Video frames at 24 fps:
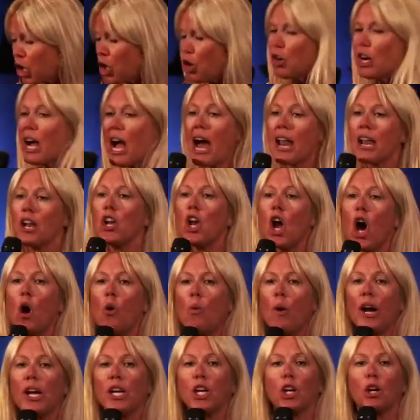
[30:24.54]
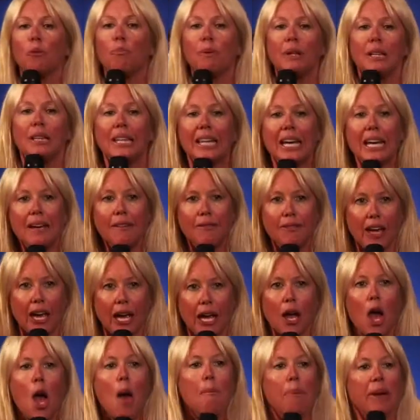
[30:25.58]
you got to know what you're
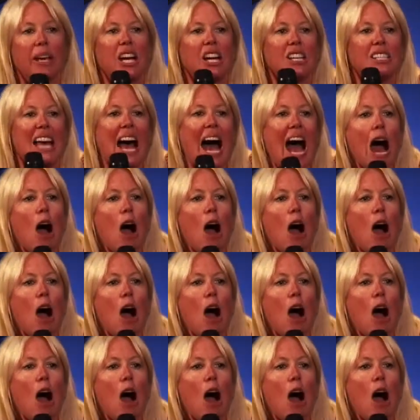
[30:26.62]
believing, because